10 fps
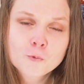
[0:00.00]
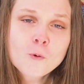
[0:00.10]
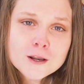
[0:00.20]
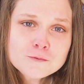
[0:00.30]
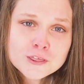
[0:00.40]

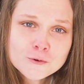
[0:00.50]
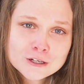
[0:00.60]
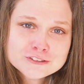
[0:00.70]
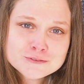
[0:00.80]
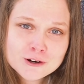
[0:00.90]
what with a
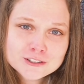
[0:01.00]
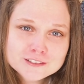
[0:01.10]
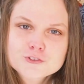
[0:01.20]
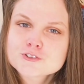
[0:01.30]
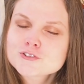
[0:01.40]
question mark
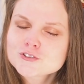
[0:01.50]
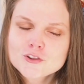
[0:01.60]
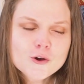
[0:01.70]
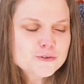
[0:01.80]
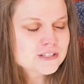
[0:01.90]
just
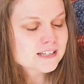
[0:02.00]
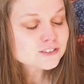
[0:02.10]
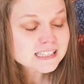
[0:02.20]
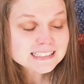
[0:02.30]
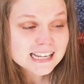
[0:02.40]
slows
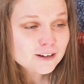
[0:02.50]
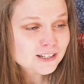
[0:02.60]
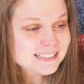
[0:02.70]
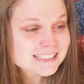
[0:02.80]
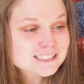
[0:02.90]
everything
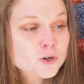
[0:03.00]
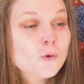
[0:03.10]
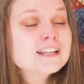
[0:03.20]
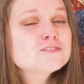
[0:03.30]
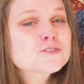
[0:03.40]
down and gets
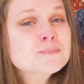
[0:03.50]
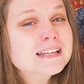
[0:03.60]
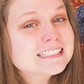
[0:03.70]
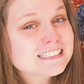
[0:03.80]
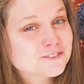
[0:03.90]
quite
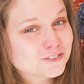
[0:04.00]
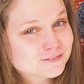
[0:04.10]
repetitive.